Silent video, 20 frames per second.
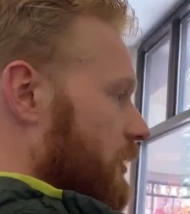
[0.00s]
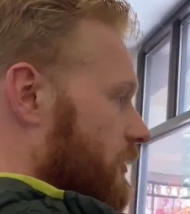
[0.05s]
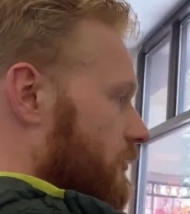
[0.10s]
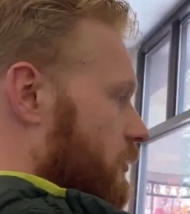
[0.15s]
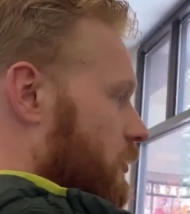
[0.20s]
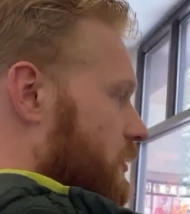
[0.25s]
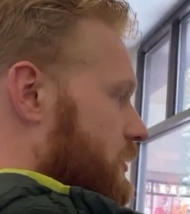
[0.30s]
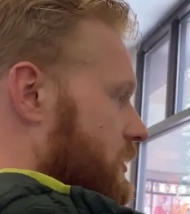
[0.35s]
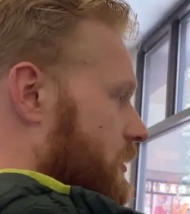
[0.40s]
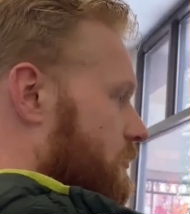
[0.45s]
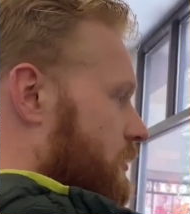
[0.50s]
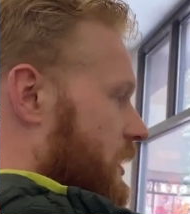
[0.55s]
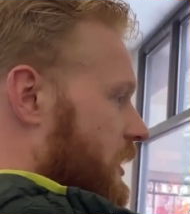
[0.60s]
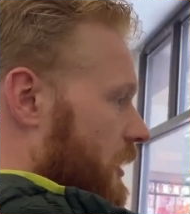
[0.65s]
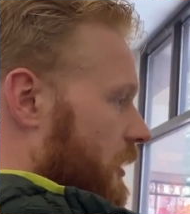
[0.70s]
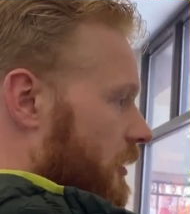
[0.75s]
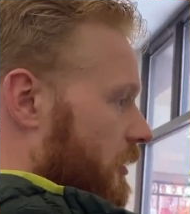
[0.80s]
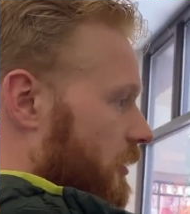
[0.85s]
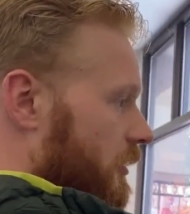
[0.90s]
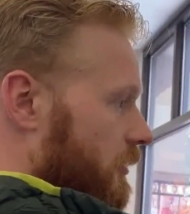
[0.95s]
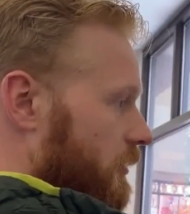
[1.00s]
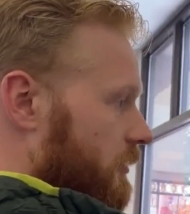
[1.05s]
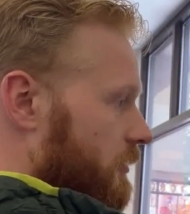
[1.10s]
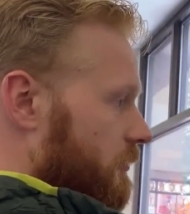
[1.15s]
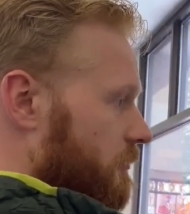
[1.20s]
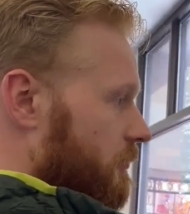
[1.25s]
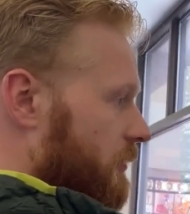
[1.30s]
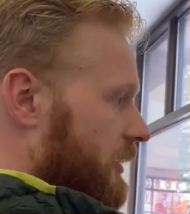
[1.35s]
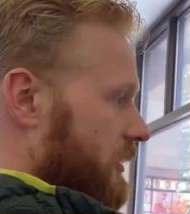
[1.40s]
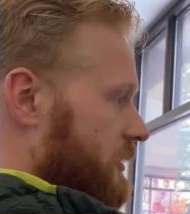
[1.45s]
of course up here you
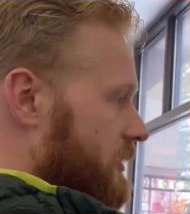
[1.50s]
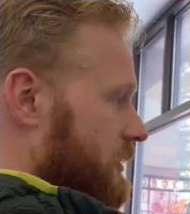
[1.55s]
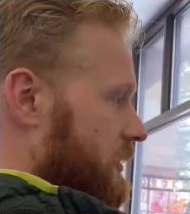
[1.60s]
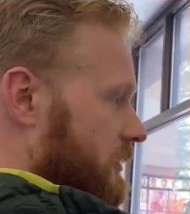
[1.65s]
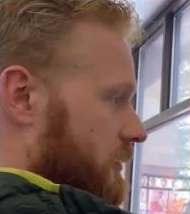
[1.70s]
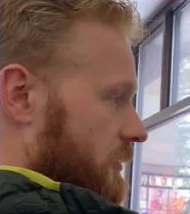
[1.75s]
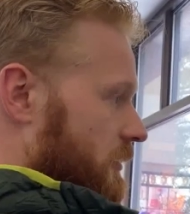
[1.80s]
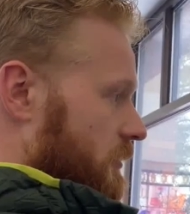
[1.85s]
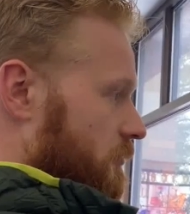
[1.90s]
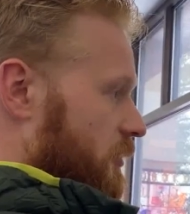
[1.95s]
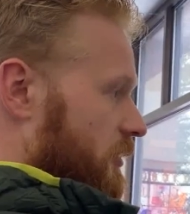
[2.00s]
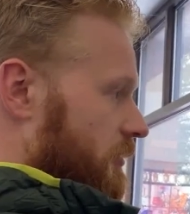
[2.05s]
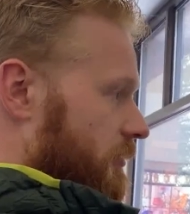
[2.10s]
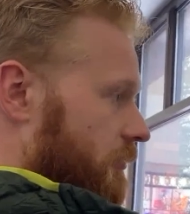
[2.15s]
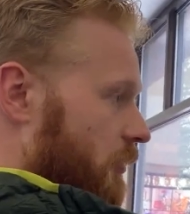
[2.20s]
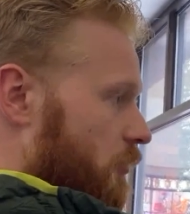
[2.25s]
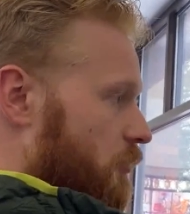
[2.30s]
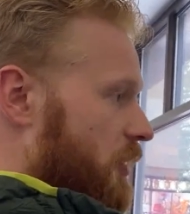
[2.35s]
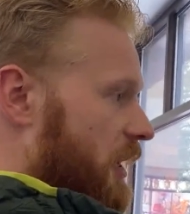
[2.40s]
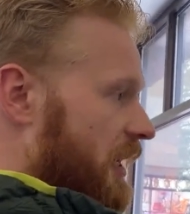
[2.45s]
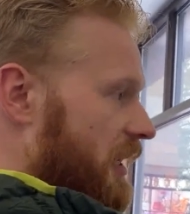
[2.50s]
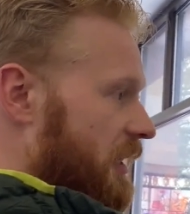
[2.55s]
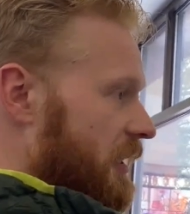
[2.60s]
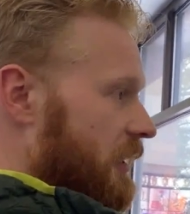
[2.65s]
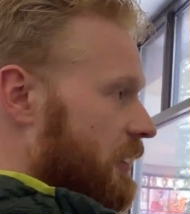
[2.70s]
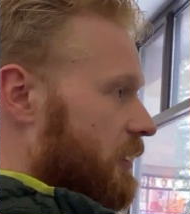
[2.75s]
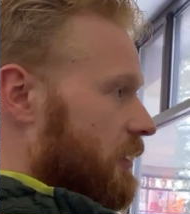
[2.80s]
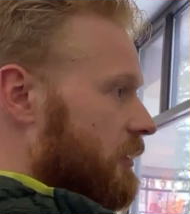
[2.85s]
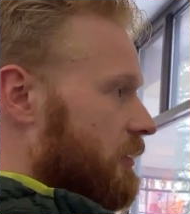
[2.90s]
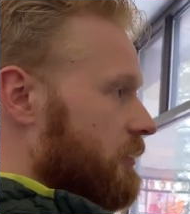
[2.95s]
might see a little bit of opaque
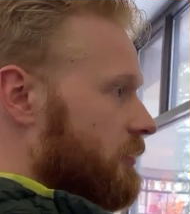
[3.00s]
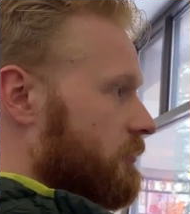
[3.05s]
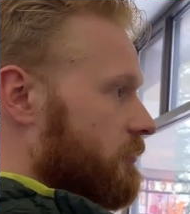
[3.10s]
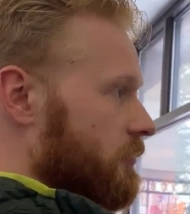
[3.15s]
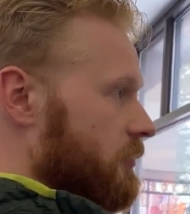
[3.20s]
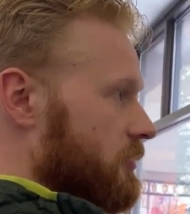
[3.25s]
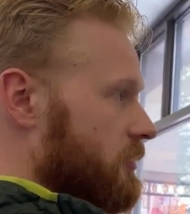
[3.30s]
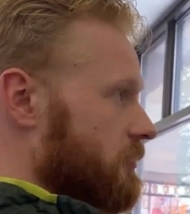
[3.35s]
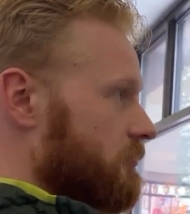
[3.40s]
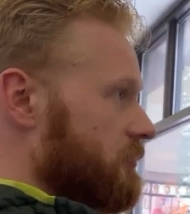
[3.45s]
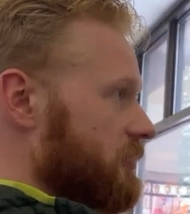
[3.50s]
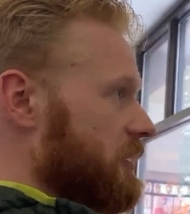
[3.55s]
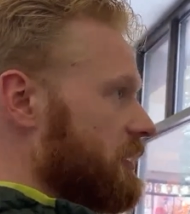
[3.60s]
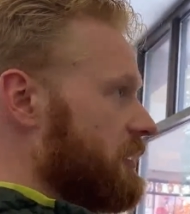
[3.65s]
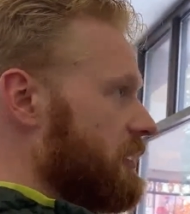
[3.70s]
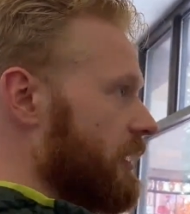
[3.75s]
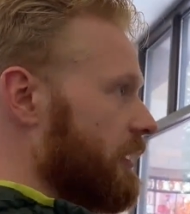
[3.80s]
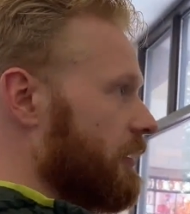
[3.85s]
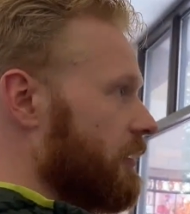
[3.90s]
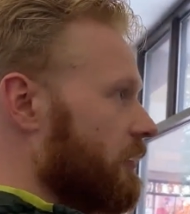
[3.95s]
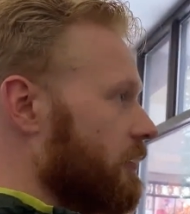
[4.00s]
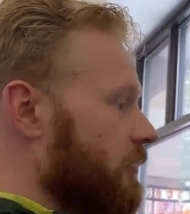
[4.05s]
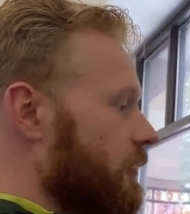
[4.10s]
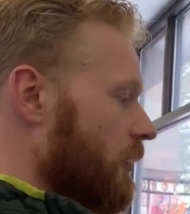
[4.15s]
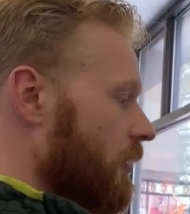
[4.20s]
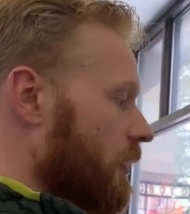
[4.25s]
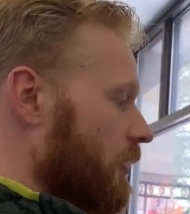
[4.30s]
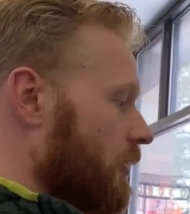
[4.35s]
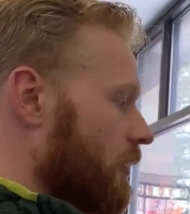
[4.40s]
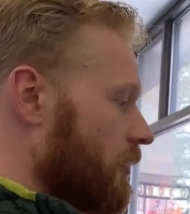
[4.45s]
for some detail,
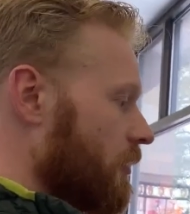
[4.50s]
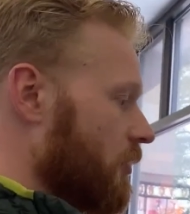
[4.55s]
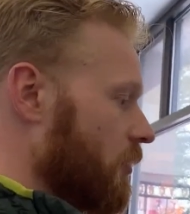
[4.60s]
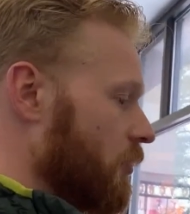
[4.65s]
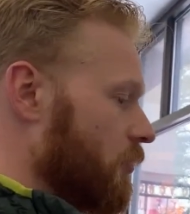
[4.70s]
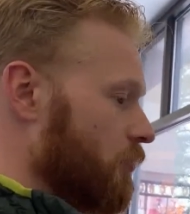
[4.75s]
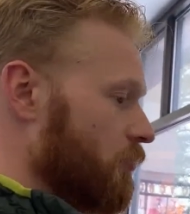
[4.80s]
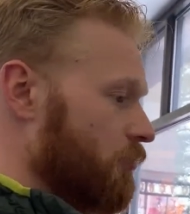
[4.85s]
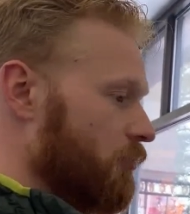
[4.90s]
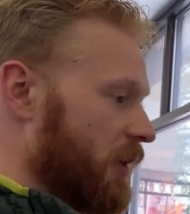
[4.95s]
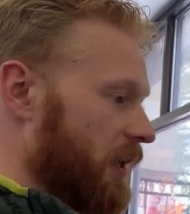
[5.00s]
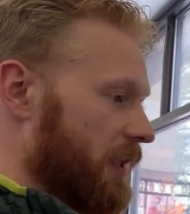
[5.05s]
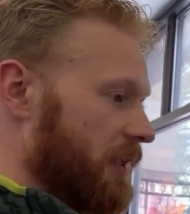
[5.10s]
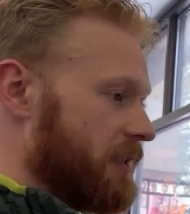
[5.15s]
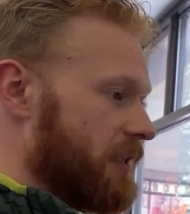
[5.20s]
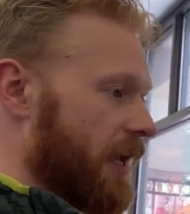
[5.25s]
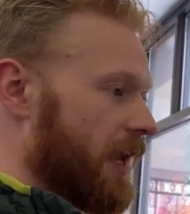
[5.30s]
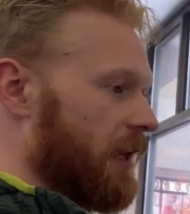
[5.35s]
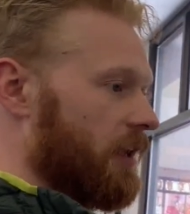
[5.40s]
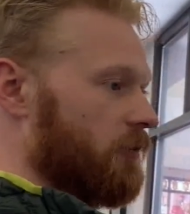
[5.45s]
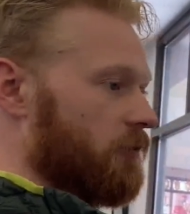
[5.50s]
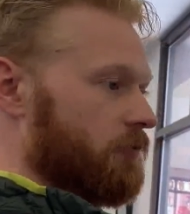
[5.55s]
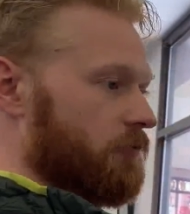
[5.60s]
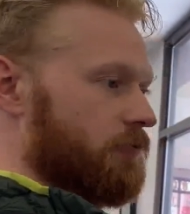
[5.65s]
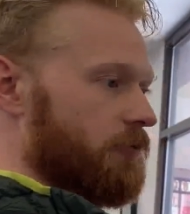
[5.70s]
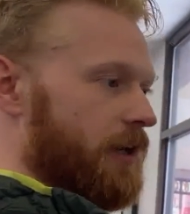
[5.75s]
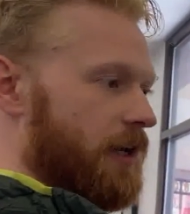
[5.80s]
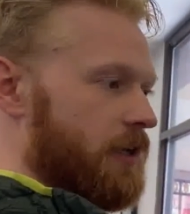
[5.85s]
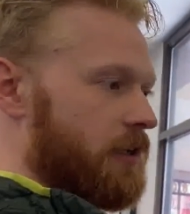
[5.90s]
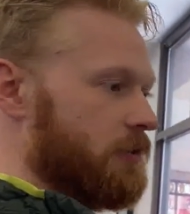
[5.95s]
but it's handled
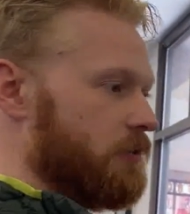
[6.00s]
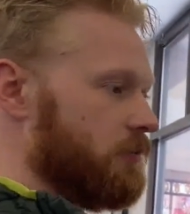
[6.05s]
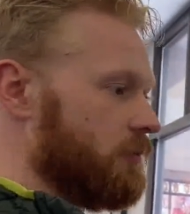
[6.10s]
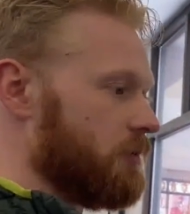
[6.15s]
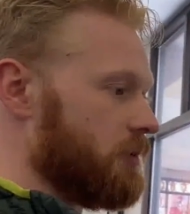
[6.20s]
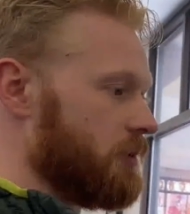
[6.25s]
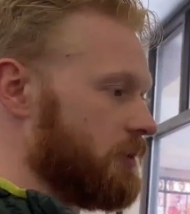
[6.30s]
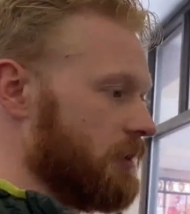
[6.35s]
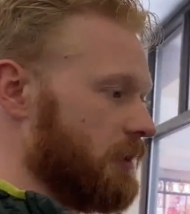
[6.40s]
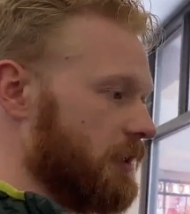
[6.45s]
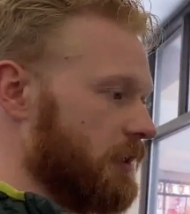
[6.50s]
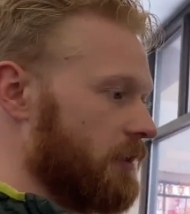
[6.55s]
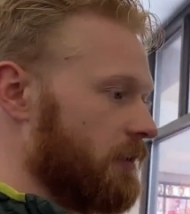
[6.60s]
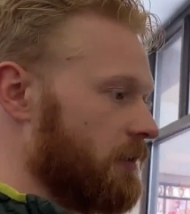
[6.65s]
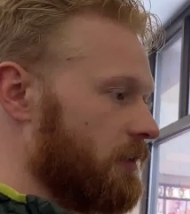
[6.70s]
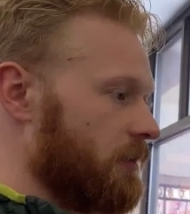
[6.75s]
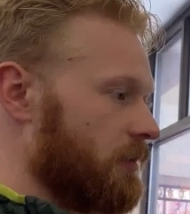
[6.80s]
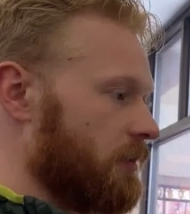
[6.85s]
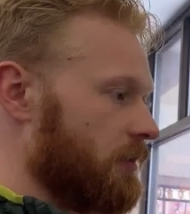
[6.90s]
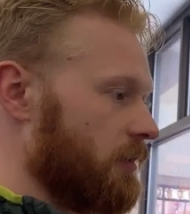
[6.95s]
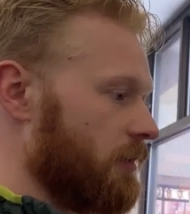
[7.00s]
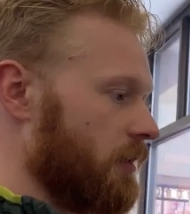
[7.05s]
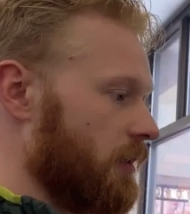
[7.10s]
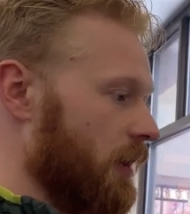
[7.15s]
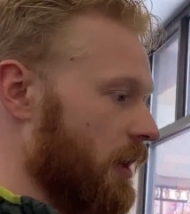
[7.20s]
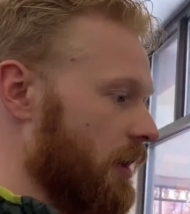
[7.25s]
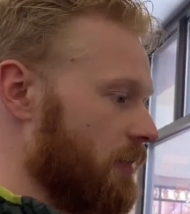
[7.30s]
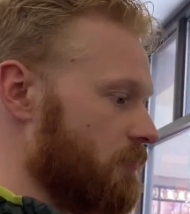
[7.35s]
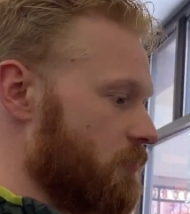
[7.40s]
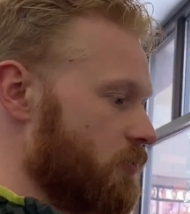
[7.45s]
very loosely.
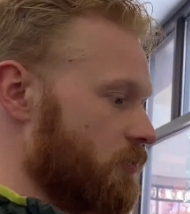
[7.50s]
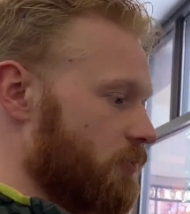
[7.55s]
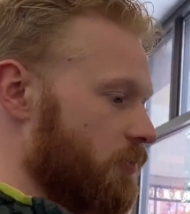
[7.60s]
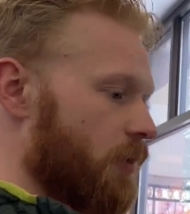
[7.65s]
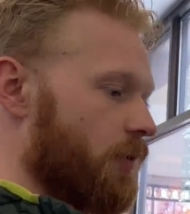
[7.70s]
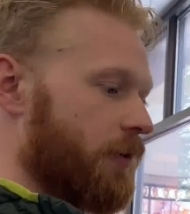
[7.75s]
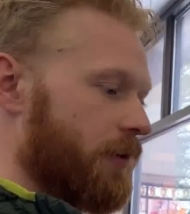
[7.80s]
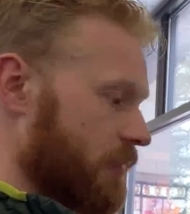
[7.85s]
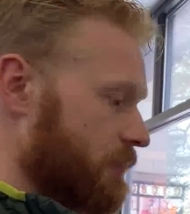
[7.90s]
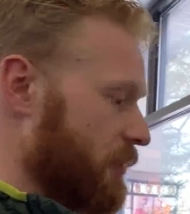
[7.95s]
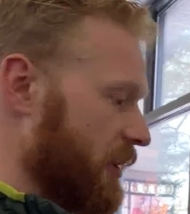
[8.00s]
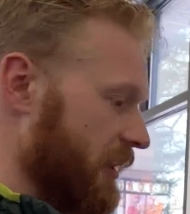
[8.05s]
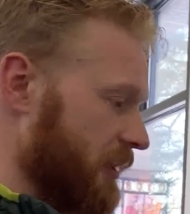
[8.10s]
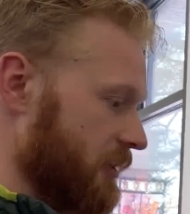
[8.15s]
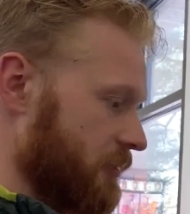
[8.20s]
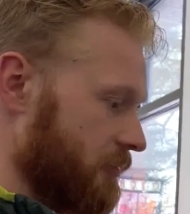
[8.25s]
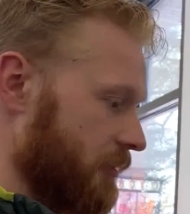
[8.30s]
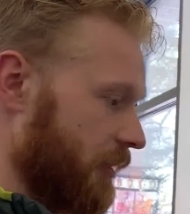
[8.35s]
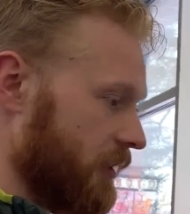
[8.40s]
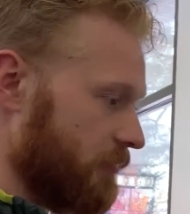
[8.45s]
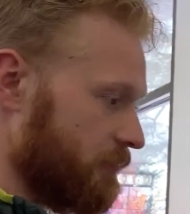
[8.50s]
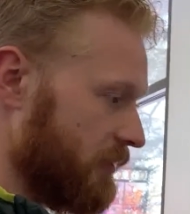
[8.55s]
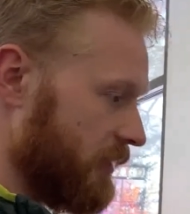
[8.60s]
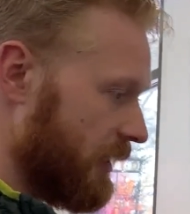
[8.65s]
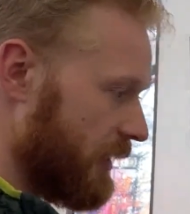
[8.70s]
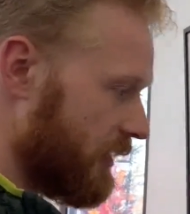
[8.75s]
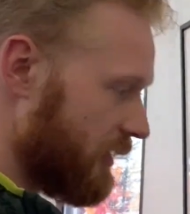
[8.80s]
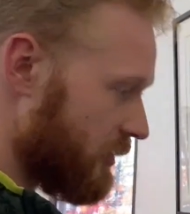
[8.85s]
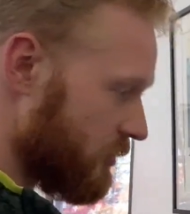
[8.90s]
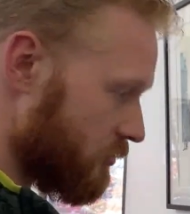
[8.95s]
I'm throwing the paint around,
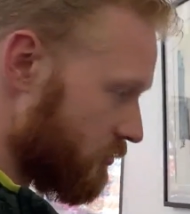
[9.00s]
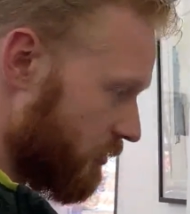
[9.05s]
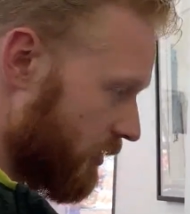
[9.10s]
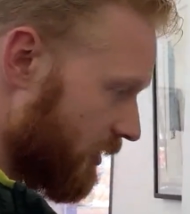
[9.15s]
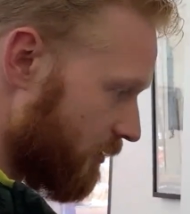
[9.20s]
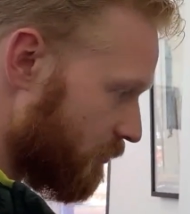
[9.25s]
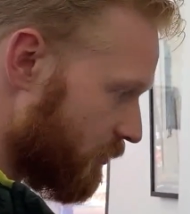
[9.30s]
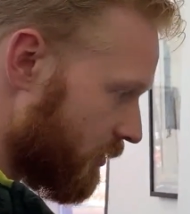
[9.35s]
letting it drip,